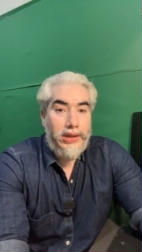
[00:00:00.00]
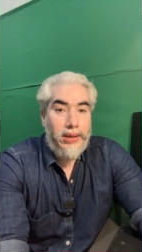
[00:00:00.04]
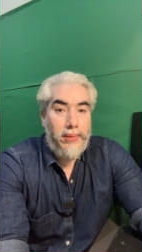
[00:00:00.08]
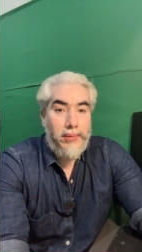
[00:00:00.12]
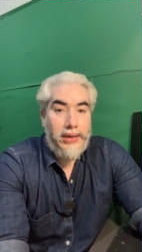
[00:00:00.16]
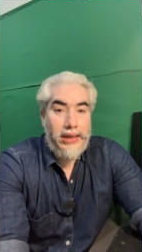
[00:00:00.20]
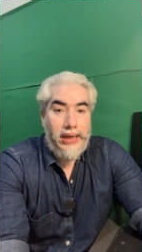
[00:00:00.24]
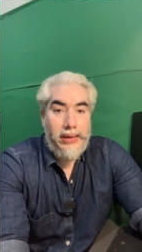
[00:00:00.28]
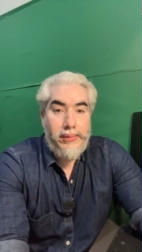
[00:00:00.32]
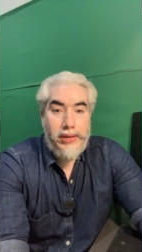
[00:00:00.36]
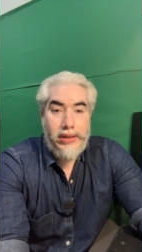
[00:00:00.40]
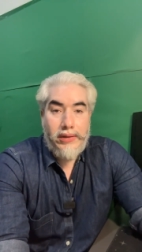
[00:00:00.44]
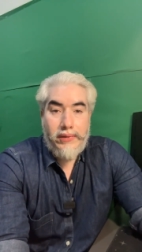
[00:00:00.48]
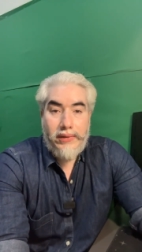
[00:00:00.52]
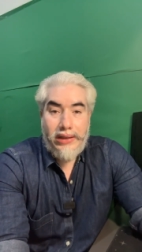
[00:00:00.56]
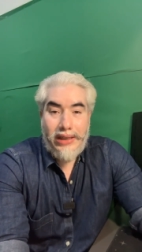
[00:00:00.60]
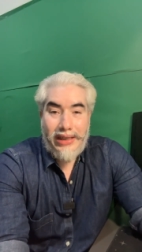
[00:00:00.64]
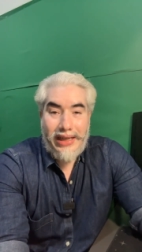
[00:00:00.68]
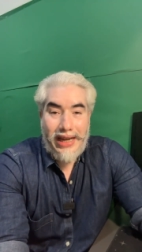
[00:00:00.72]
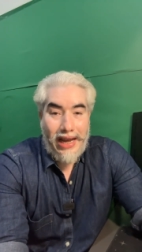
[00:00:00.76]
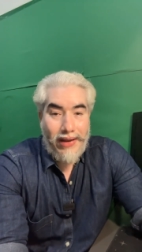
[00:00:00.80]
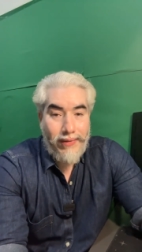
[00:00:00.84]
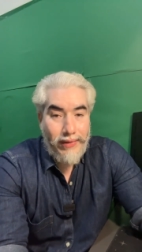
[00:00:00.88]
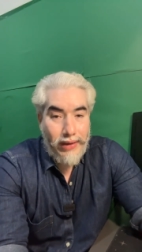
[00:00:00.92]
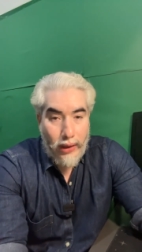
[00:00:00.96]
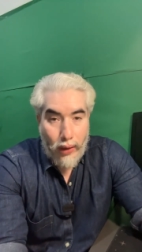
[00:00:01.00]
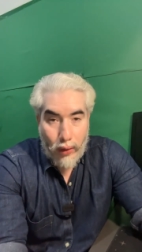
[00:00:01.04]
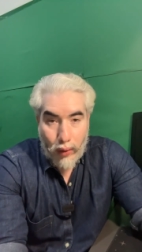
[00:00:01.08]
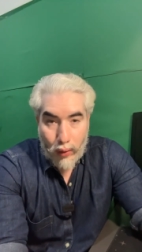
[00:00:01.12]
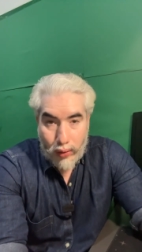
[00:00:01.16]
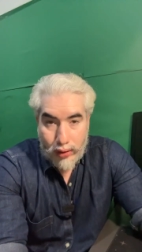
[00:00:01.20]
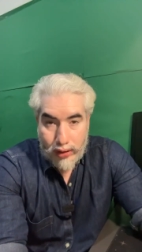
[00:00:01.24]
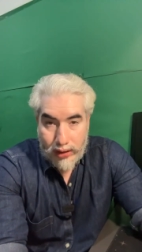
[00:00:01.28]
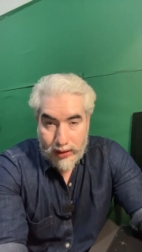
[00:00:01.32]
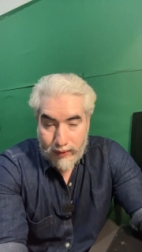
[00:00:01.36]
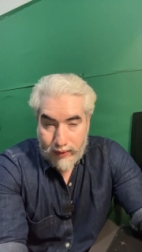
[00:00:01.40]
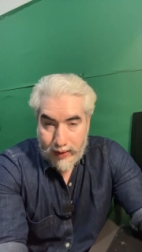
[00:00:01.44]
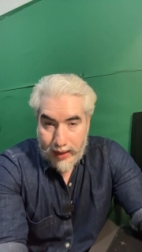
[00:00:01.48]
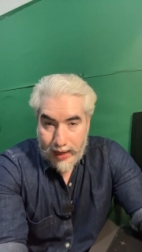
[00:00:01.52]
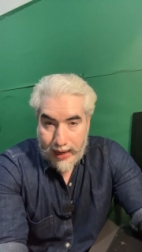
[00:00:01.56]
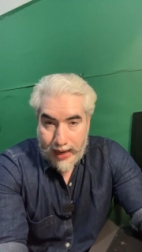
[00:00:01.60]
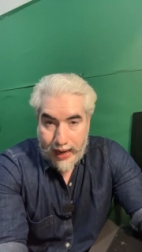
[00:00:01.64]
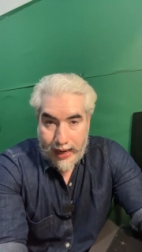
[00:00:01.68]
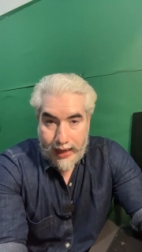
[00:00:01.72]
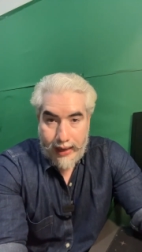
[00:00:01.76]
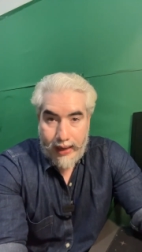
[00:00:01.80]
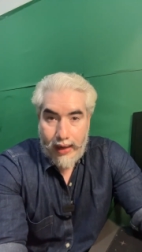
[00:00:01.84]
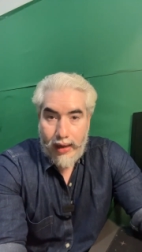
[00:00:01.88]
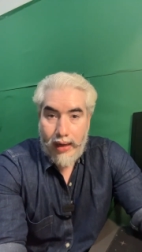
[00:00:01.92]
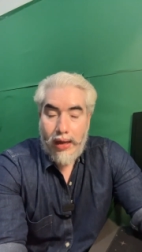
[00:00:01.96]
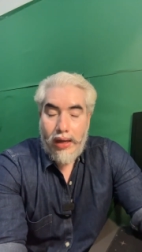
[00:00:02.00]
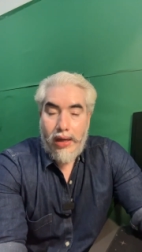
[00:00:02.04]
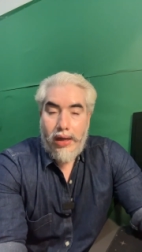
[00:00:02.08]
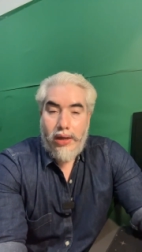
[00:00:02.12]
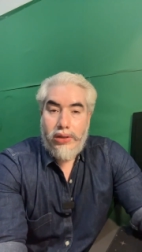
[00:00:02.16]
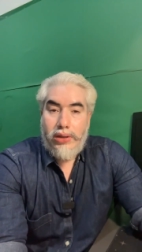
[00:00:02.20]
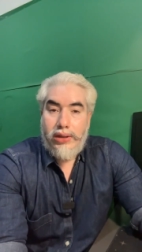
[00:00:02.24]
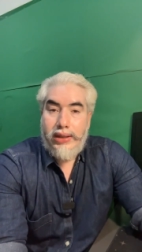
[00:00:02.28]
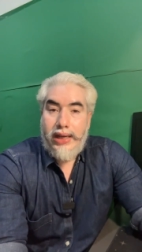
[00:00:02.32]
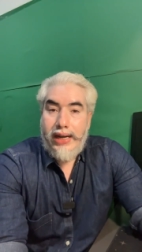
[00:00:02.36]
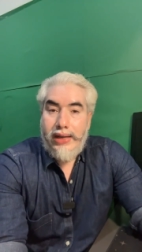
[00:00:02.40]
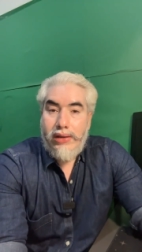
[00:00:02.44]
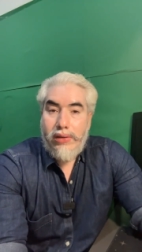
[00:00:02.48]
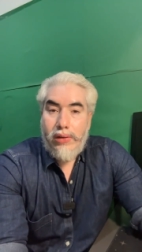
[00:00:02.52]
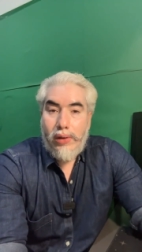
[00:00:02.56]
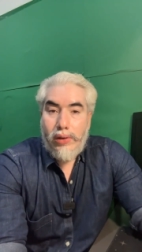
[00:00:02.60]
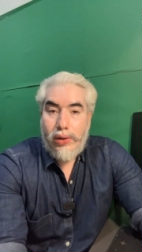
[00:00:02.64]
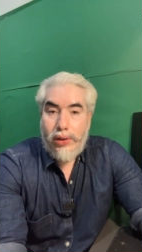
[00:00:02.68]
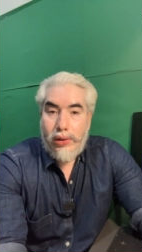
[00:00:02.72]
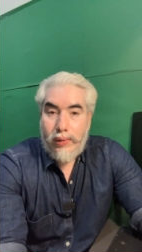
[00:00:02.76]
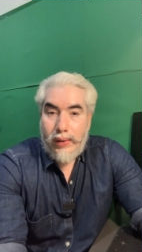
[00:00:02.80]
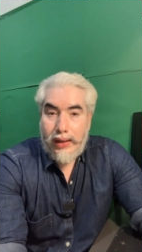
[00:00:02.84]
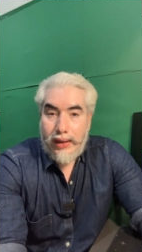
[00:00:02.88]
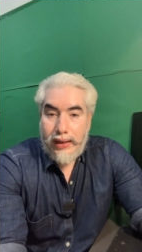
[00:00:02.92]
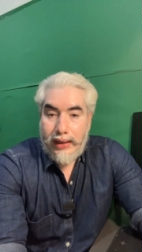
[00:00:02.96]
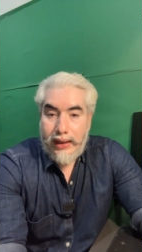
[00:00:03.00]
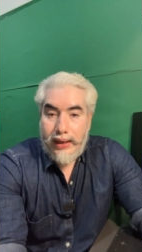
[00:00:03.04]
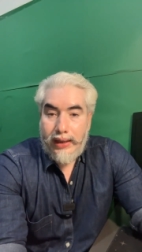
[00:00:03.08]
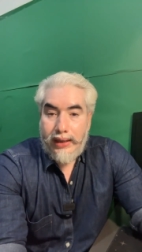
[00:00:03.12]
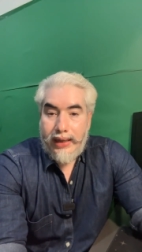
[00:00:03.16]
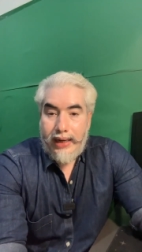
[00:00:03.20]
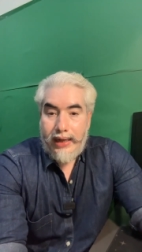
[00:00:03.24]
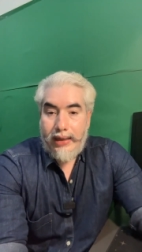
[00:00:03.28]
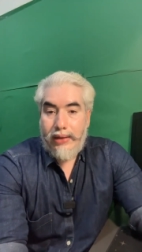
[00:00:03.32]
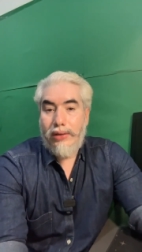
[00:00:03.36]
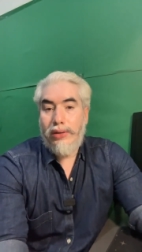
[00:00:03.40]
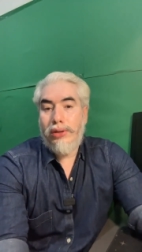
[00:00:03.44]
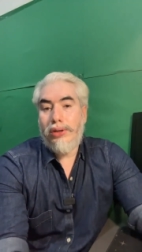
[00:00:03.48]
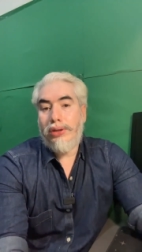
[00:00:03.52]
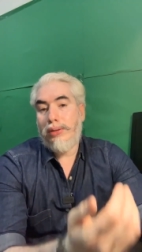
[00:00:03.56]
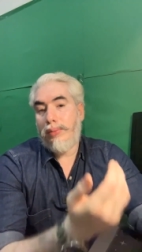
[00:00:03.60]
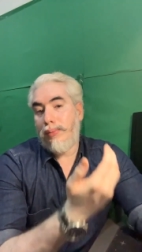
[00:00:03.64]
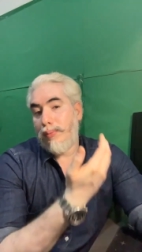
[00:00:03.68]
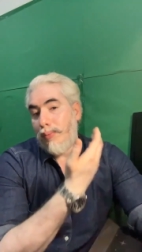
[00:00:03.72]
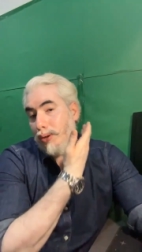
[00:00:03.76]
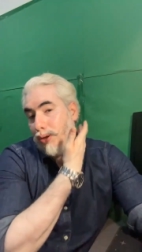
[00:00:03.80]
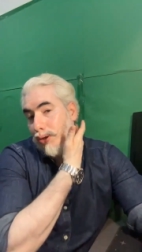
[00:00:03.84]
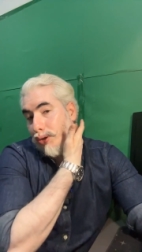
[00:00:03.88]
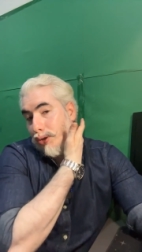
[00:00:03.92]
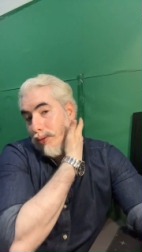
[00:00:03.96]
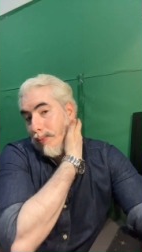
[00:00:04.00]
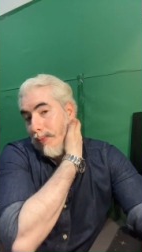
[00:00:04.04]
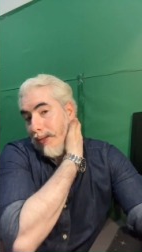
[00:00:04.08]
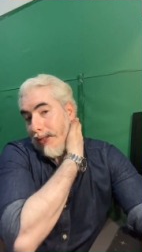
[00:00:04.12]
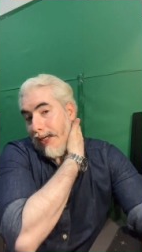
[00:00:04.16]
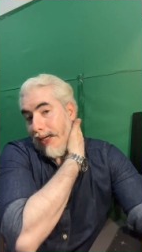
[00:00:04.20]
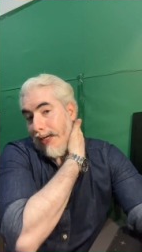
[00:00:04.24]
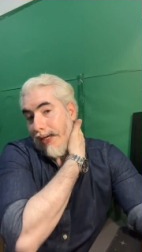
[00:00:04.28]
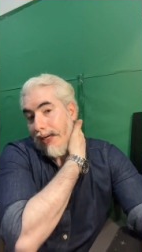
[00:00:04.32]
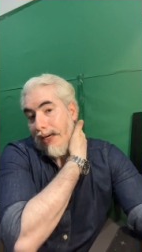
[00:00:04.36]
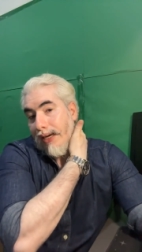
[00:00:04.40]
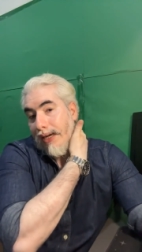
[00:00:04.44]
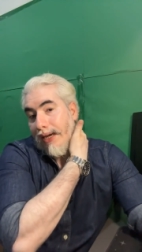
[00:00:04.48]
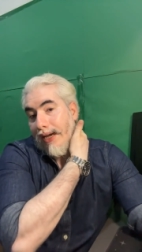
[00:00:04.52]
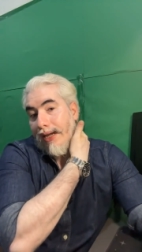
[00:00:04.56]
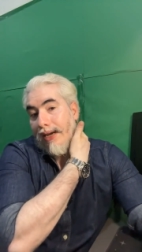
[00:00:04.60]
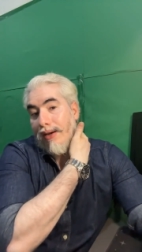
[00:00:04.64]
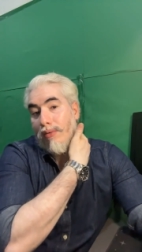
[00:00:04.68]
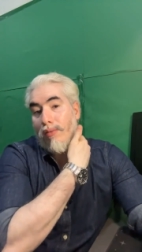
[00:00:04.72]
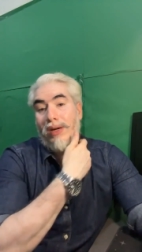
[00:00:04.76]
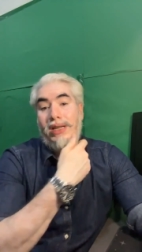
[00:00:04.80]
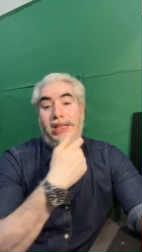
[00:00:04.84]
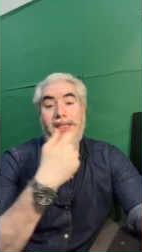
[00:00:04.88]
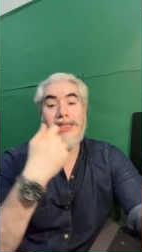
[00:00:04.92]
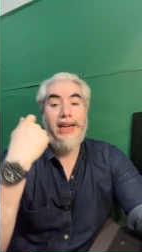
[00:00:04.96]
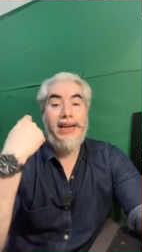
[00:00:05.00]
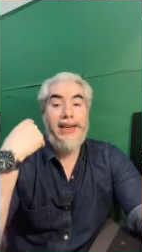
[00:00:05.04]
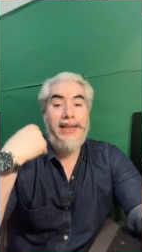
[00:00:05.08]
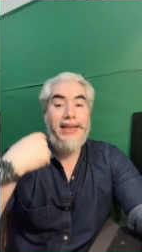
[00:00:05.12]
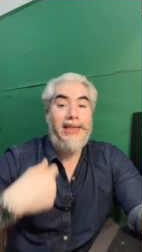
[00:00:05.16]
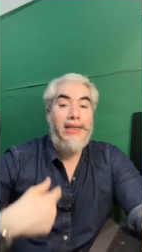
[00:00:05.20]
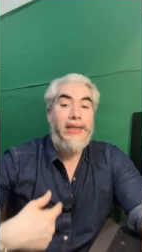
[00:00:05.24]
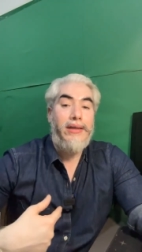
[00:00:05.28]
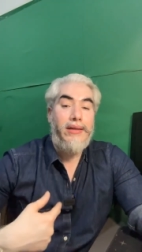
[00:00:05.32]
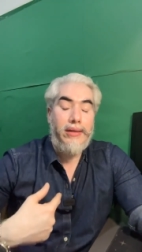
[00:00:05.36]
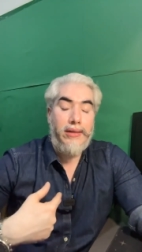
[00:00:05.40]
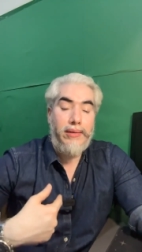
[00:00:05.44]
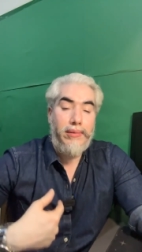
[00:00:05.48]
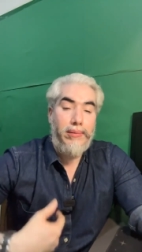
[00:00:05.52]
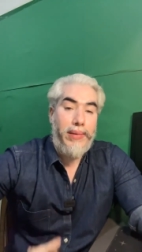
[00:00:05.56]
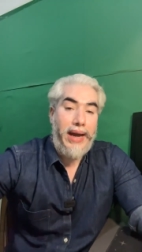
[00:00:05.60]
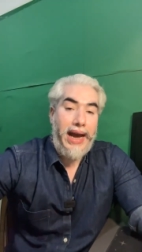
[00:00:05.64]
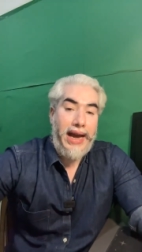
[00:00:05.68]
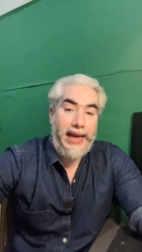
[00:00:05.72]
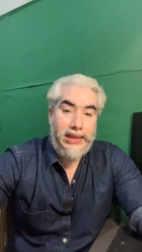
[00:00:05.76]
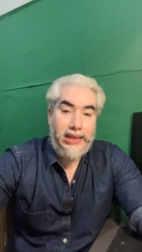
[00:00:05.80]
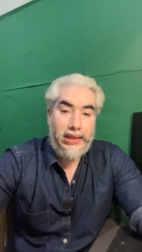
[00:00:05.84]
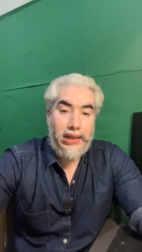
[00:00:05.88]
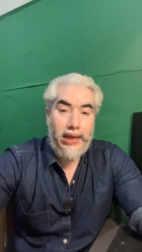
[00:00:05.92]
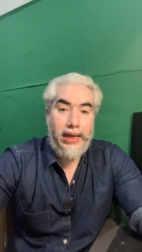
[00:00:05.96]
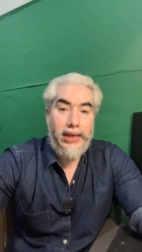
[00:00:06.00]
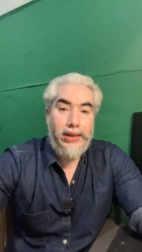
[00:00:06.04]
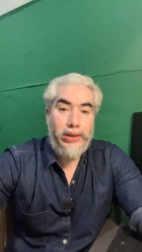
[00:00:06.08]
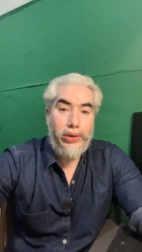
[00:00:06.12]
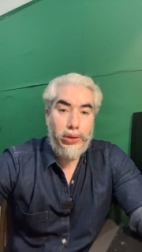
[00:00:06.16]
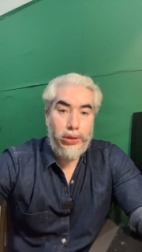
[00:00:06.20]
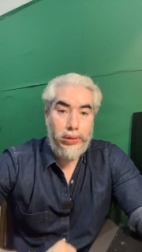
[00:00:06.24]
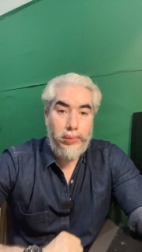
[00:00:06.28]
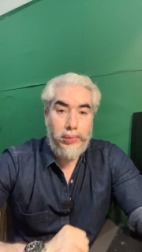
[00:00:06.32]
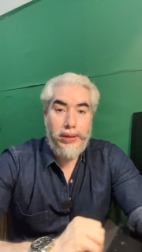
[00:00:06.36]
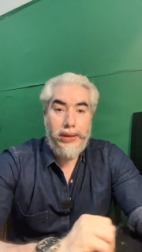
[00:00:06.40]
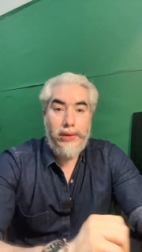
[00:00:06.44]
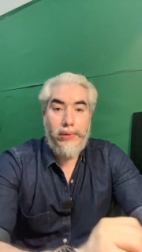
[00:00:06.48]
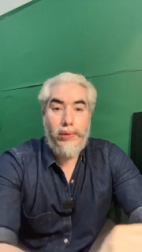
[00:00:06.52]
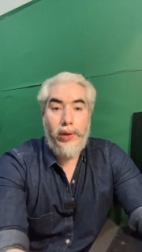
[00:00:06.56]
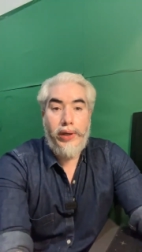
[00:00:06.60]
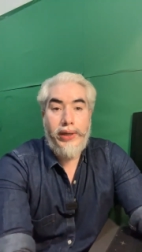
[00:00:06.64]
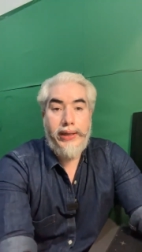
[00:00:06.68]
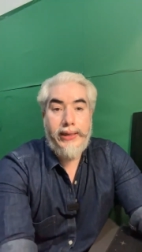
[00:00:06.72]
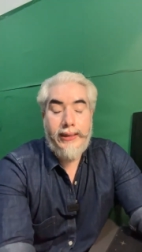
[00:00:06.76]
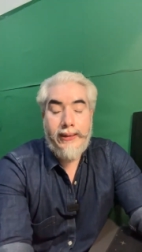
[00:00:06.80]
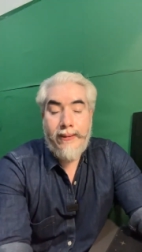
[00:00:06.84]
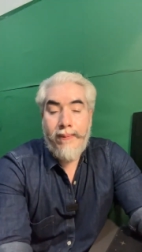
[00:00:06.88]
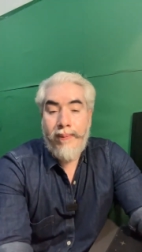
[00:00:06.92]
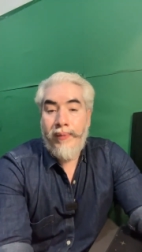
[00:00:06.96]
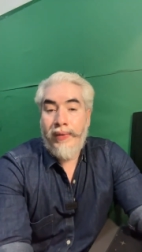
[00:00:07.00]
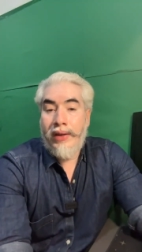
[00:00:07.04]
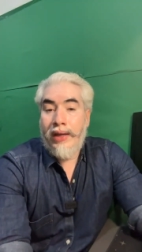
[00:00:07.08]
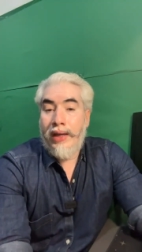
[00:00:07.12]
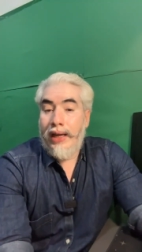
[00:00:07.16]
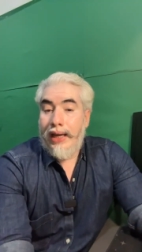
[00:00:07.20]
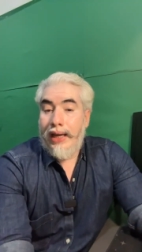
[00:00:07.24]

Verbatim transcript: sometimes even heavy loads if they carry so that is also one thing that you should it should be taken care one sided uh, bag sling should be avoided